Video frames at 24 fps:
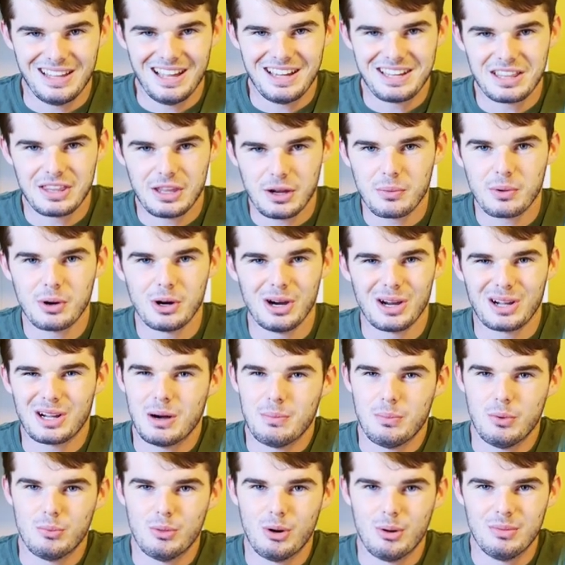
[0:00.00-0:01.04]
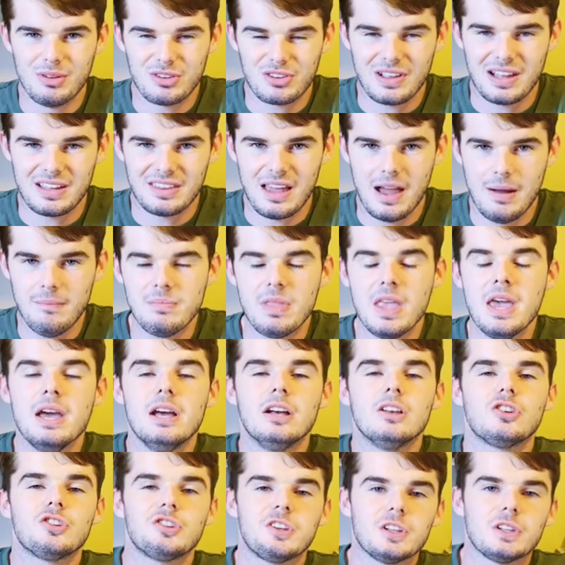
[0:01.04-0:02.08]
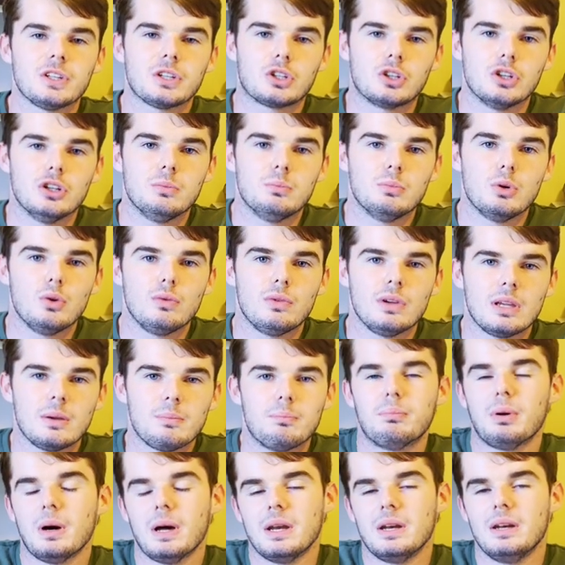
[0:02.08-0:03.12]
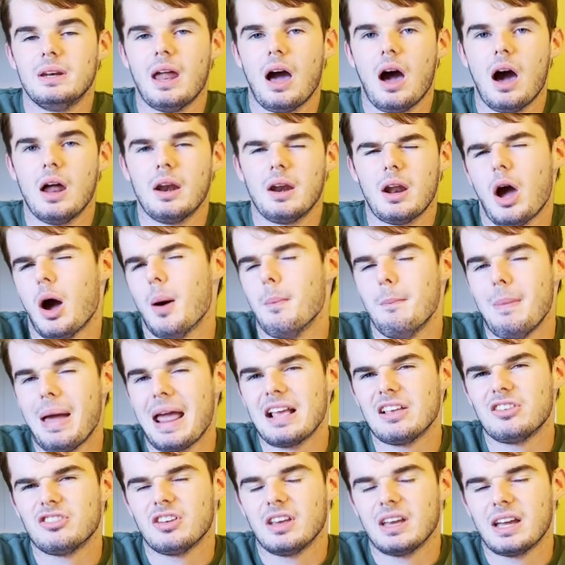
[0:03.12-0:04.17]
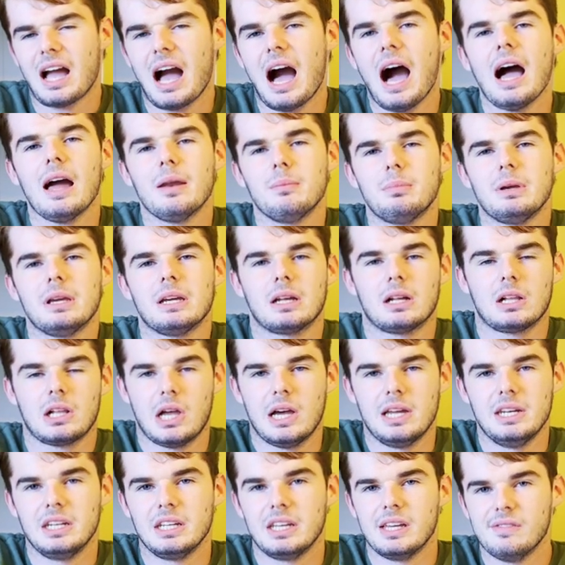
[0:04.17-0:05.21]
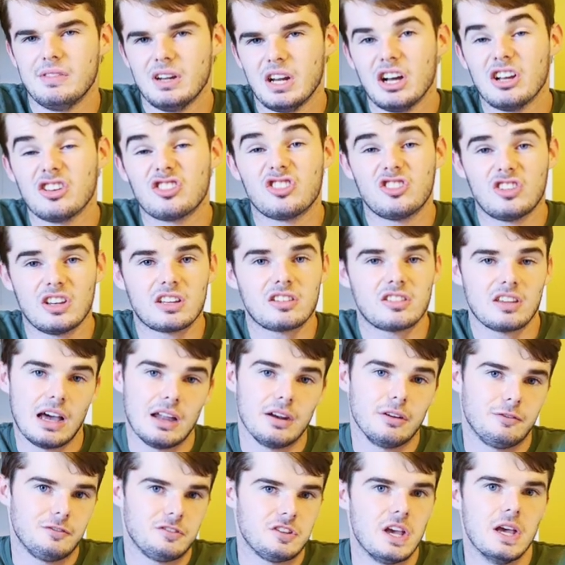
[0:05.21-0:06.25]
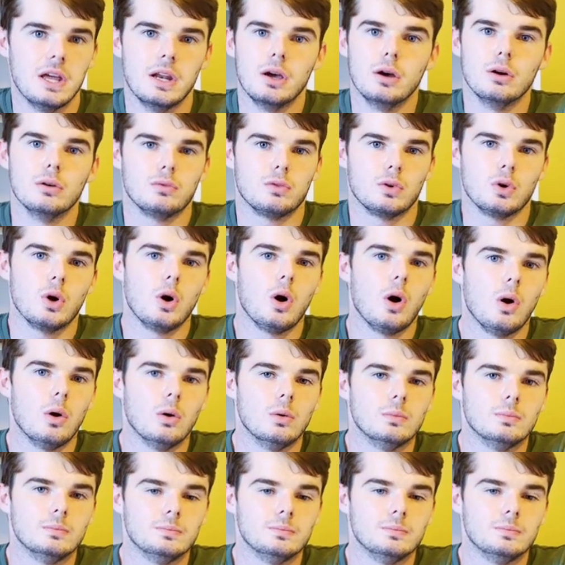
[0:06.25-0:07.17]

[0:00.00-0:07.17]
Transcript: like, there were a couple moments like that. Still a good movie, but not amazing. I'd be inclined to give it a 6 out of 10 overall.